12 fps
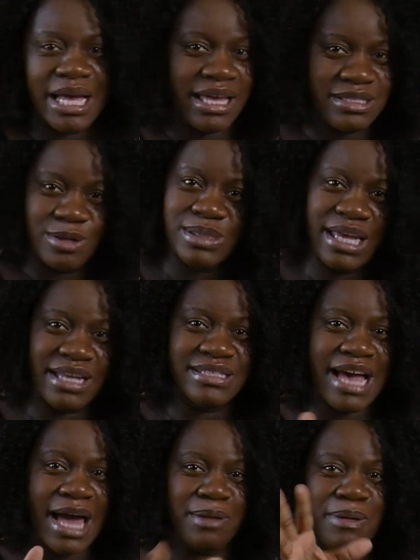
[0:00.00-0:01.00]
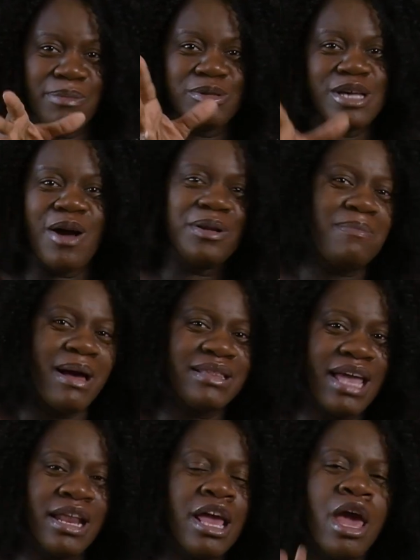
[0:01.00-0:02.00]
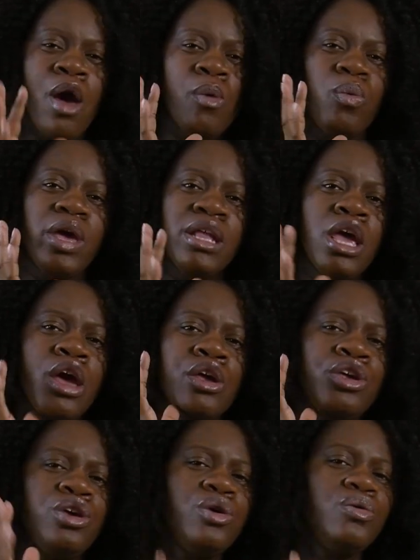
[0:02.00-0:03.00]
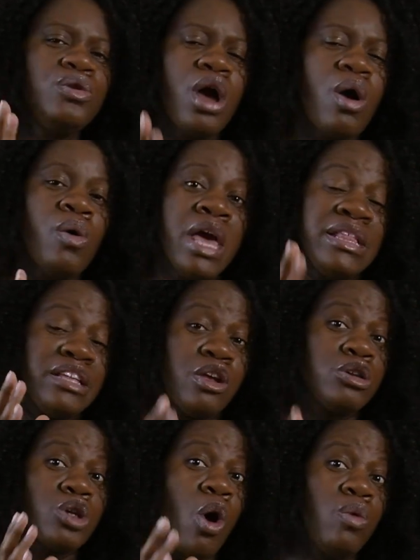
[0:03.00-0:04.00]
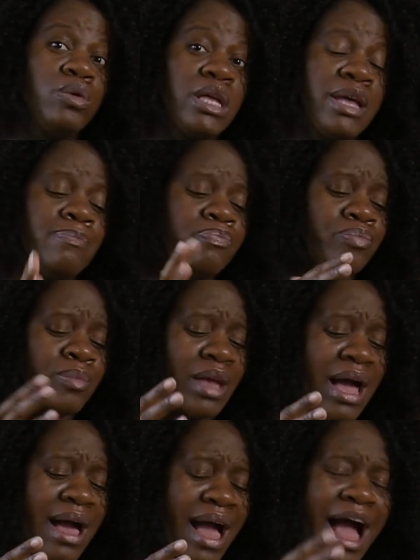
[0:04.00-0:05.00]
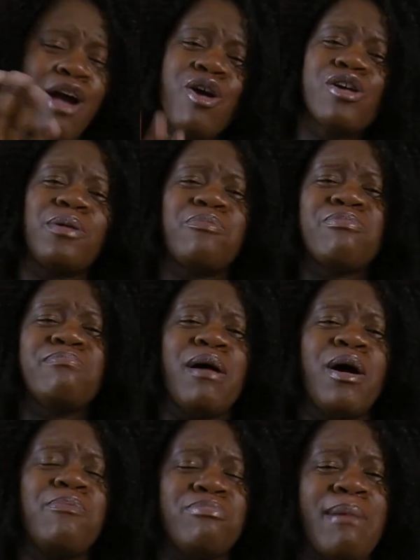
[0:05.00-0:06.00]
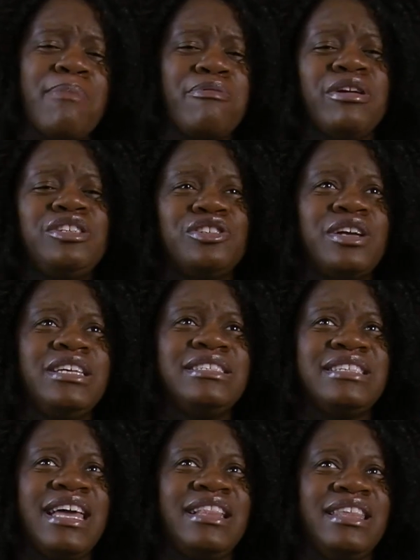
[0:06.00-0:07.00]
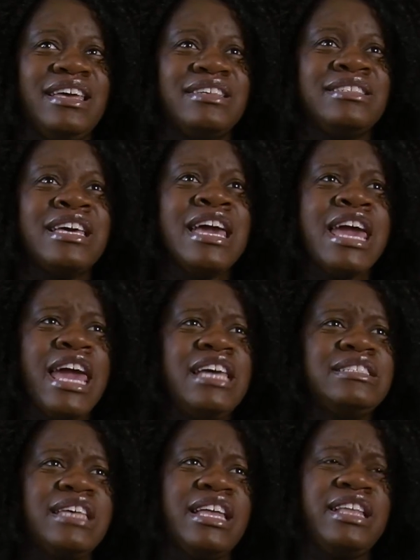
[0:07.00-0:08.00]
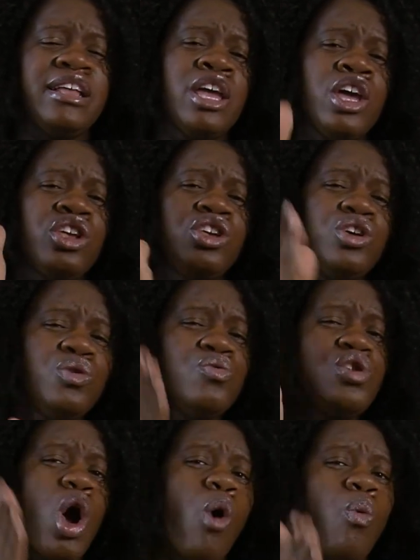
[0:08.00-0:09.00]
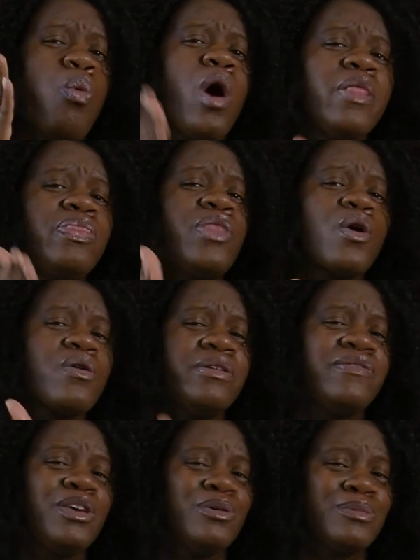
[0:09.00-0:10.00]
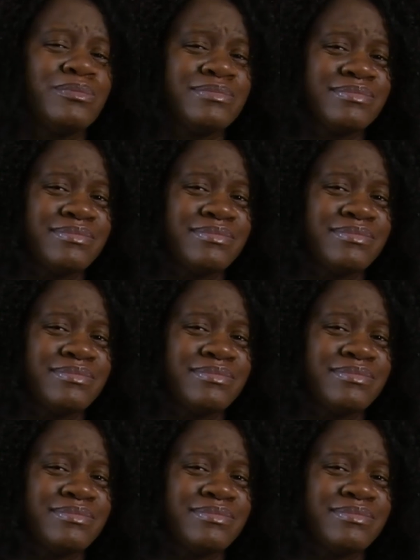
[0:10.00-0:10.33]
I get so sick and tired of people talking about that when you know that there's only, I heard of my preacher, he said this. He said that 1/3 of you.